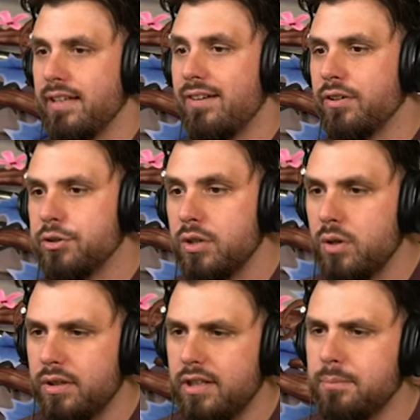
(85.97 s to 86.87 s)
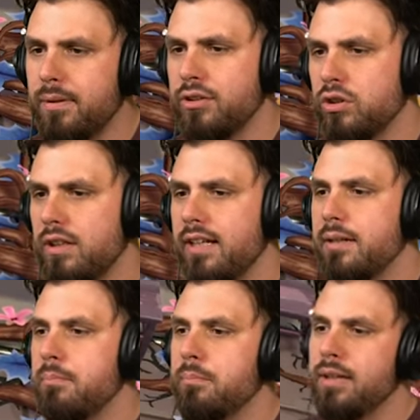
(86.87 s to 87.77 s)
Have a drone here, a bunch of like
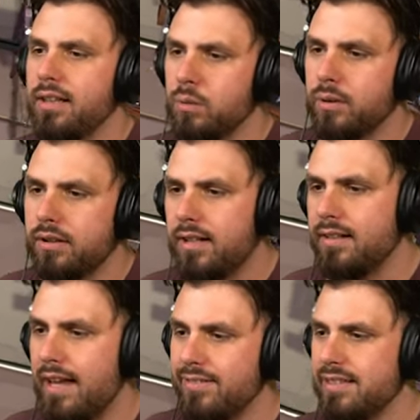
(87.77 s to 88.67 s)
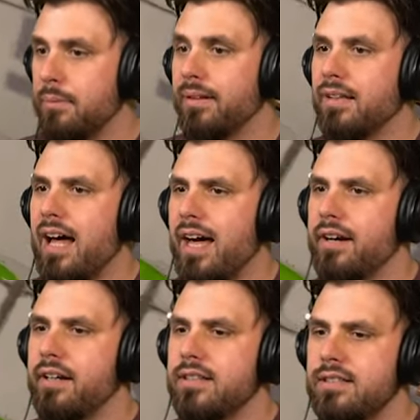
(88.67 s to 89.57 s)
metal and whatnot. Have some
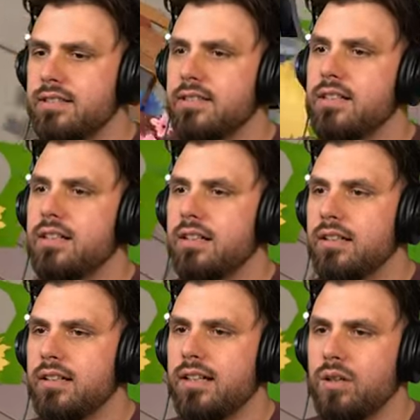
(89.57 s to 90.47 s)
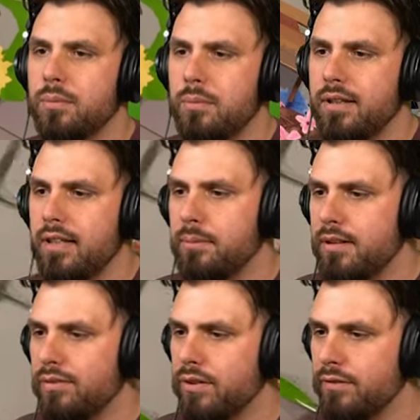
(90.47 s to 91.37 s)
ladders. Okay, I can probably get up
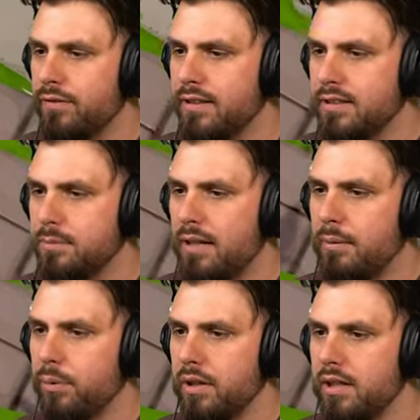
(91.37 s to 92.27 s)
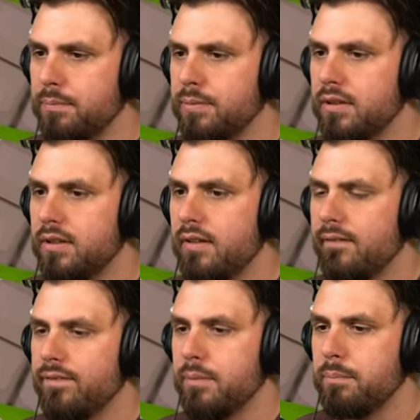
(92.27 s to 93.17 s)
here if we can fix this bad boy up.
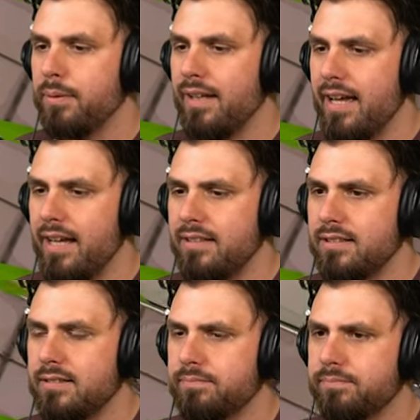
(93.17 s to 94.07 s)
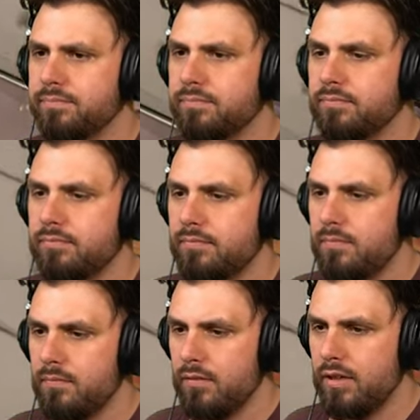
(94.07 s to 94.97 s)
Planks.
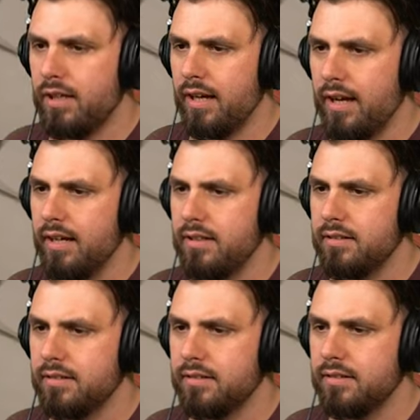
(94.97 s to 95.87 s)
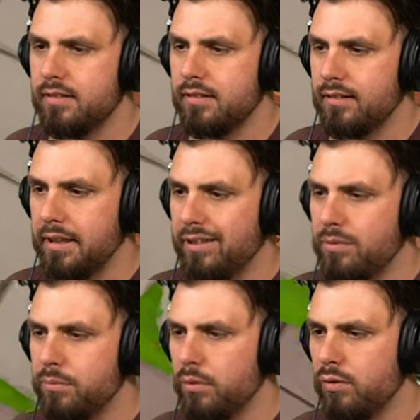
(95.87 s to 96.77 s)
Okay. Leave
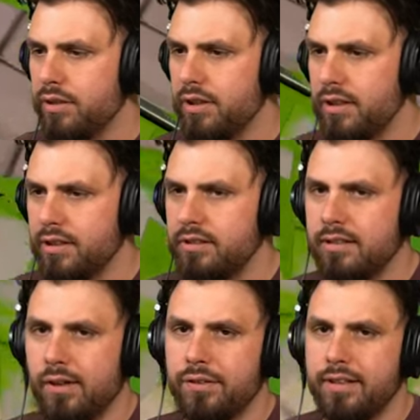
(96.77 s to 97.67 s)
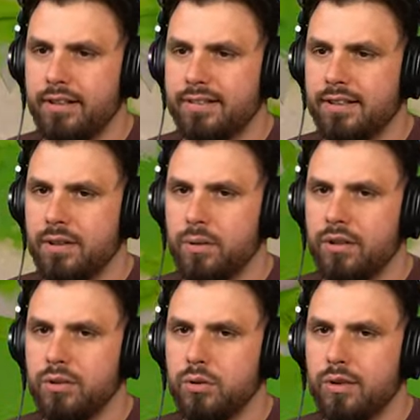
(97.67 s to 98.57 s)
him over here. I don't think that's the thing we
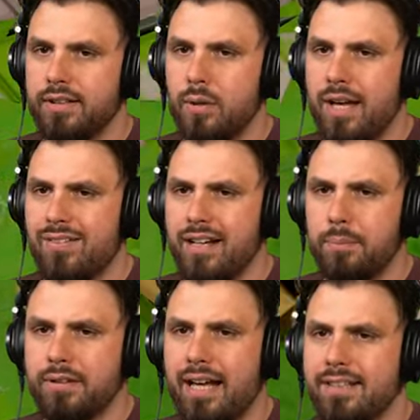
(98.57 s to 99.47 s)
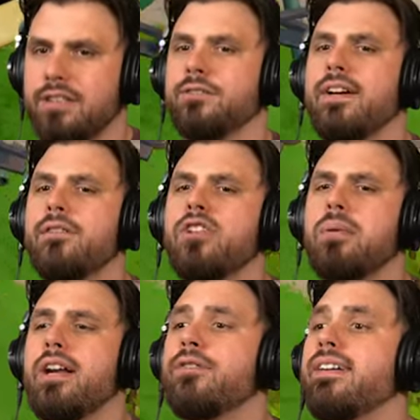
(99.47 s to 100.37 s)
can do right now. We have a couple tasks here. Find a fridge
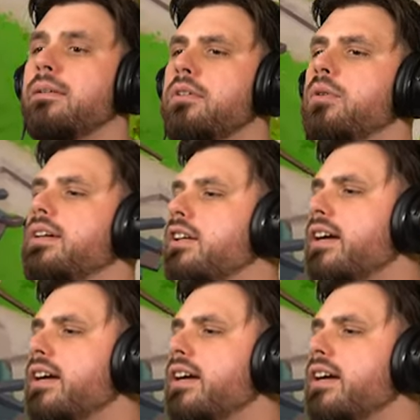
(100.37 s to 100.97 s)
battery, find something to eat.